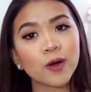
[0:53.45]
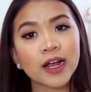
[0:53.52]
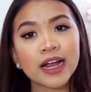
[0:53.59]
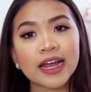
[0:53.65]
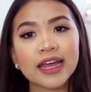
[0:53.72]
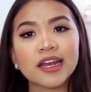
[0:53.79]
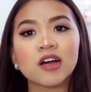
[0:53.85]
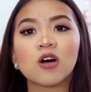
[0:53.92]
wear,
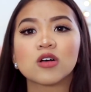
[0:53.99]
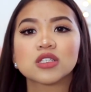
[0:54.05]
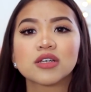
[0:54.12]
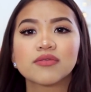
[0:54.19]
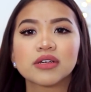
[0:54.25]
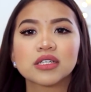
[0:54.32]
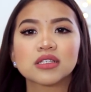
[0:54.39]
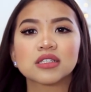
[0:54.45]
and it also
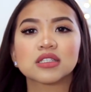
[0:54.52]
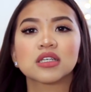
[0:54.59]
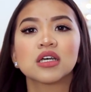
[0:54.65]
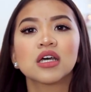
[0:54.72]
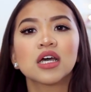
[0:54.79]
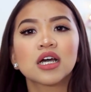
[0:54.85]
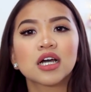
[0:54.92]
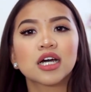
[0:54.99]
have like this
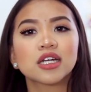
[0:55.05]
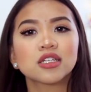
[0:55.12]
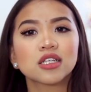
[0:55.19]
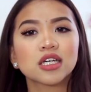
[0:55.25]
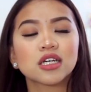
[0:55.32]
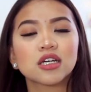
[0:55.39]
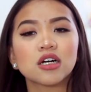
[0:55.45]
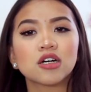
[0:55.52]
kind of
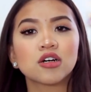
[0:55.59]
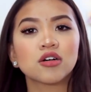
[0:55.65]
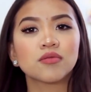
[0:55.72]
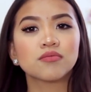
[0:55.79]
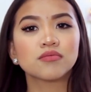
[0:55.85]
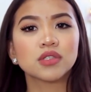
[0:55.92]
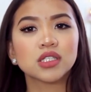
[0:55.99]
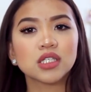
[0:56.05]
like
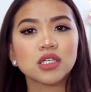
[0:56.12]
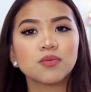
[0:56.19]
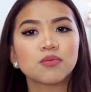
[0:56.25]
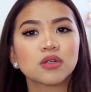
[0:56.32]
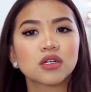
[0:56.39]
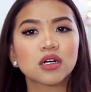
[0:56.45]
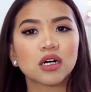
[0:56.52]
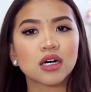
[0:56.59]
deep
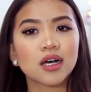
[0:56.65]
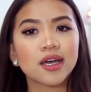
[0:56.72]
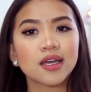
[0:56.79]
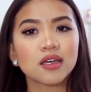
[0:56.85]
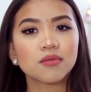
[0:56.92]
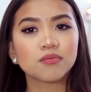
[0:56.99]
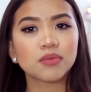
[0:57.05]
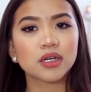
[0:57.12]

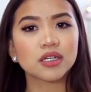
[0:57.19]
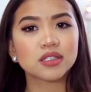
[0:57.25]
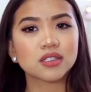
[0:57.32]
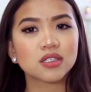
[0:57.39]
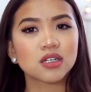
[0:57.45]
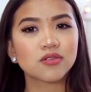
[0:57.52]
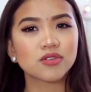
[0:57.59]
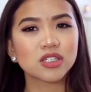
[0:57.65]
cut, but
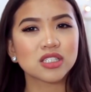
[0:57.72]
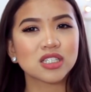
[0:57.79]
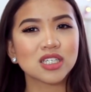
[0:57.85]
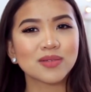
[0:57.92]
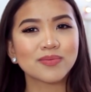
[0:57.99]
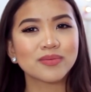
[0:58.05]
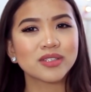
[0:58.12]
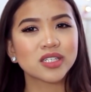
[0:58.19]
it's not really
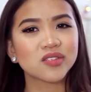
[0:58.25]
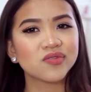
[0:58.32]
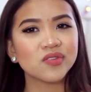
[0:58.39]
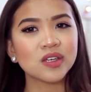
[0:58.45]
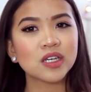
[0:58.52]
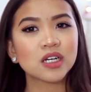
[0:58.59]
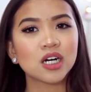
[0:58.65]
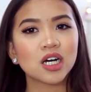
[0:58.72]
deep, this
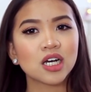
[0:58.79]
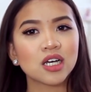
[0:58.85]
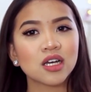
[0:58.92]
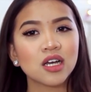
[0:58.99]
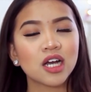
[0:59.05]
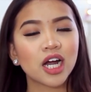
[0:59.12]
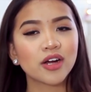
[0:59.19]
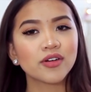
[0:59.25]
V cut.
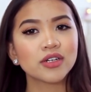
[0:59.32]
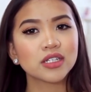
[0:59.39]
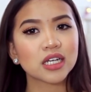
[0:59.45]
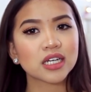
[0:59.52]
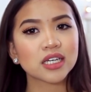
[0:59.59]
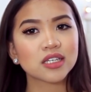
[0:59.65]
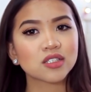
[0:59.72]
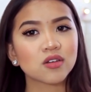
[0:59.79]
I really
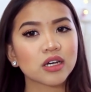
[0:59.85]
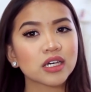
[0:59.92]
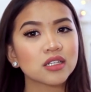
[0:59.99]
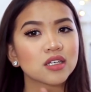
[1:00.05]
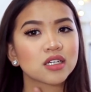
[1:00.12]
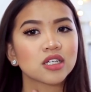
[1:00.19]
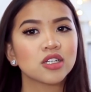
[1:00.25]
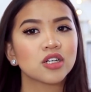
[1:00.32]
like it, so I can
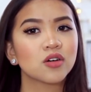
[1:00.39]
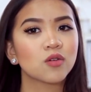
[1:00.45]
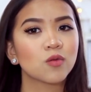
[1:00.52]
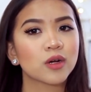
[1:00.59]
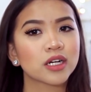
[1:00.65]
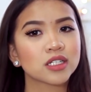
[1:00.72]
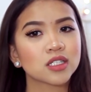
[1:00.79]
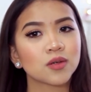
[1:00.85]
like
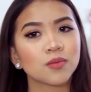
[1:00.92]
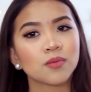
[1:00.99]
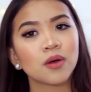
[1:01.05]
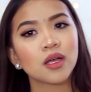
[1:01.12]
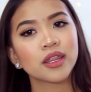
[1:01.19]
wear some